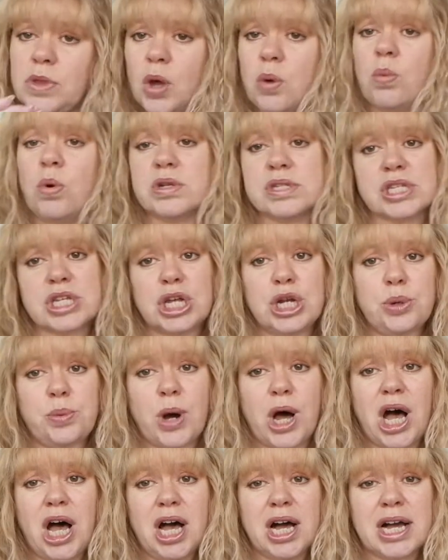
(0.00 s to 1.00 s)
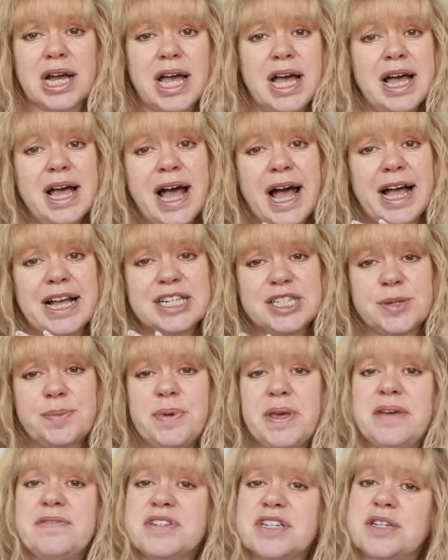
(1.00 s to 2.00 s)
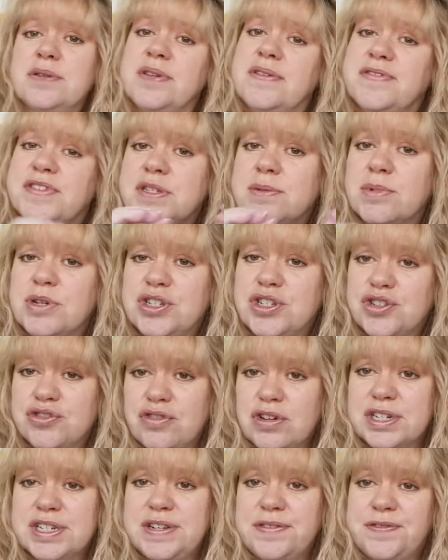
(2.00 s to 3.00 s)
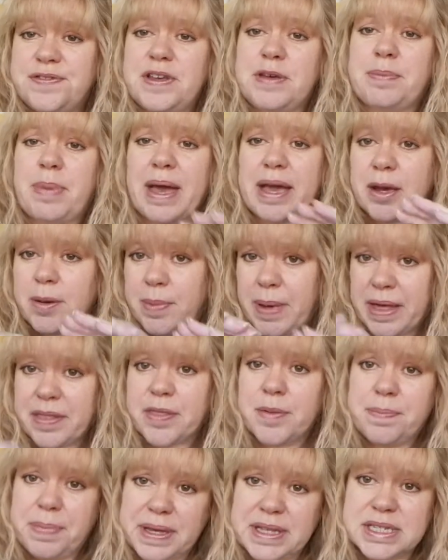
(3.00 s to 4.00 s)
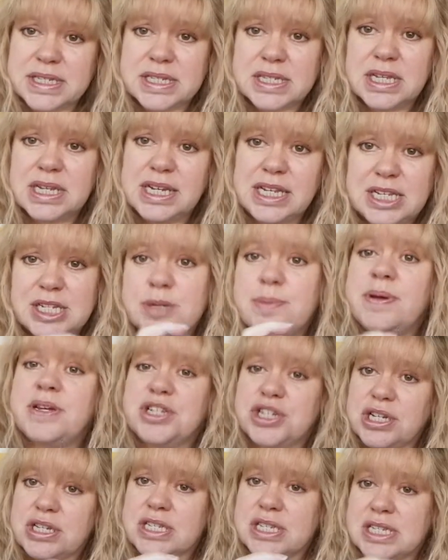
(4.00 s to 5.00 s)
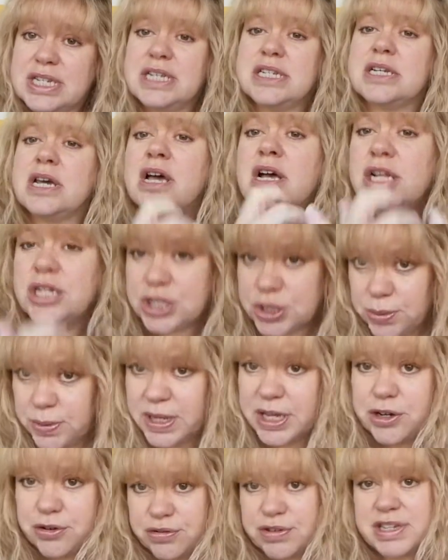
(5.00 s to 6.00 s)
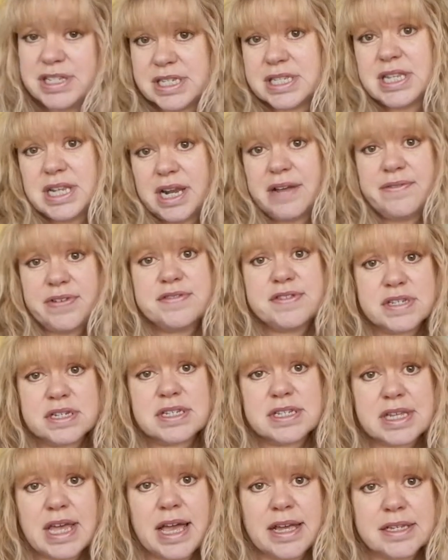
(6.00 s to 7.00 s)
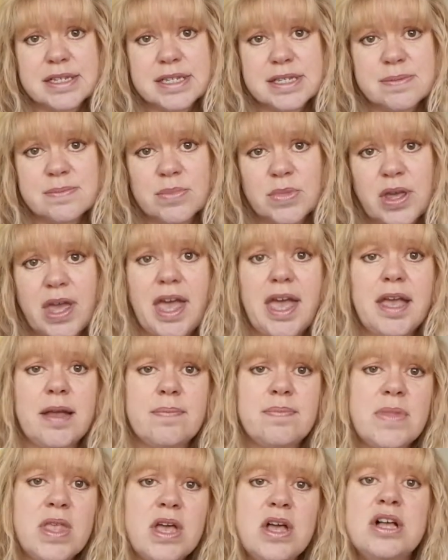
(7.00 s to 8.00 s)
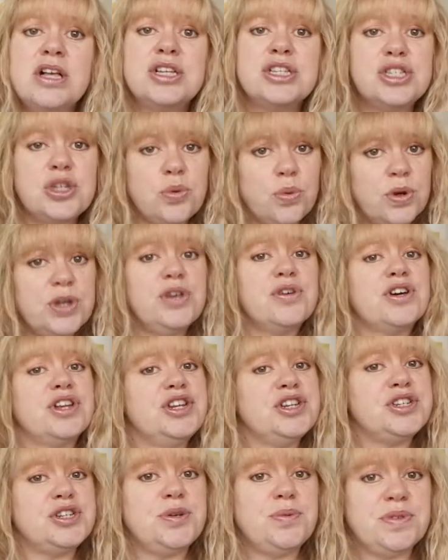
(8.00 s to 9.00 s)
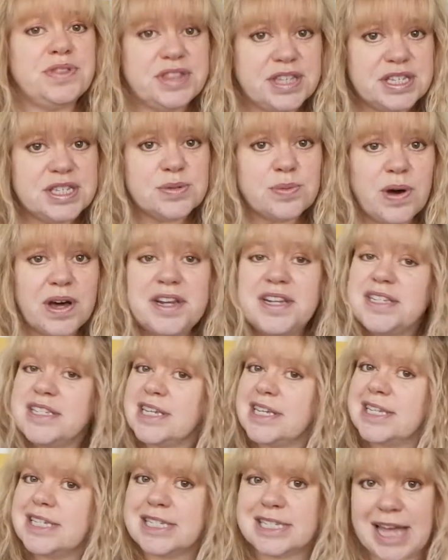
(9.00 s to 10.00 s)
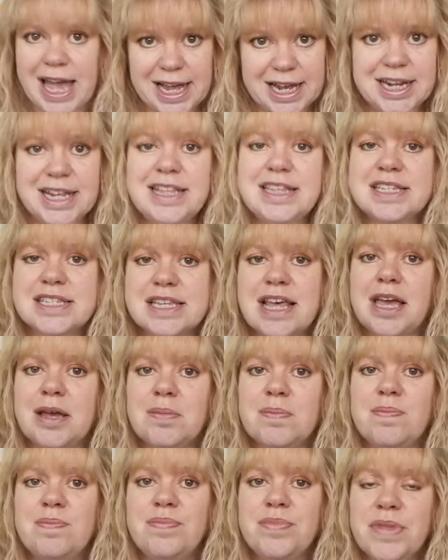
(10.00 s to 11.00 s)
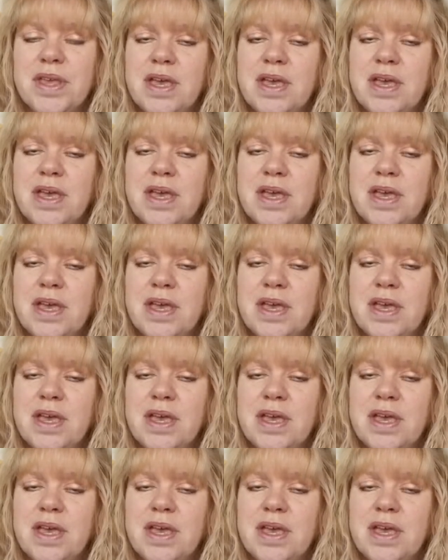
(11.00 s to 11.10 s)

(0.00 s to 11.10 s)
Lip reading: what's going to work and to be able to give some constructive feedback about the bits that need to be adjusted to increase the level of success, okay? So what you're going to do with this one is exactly the same.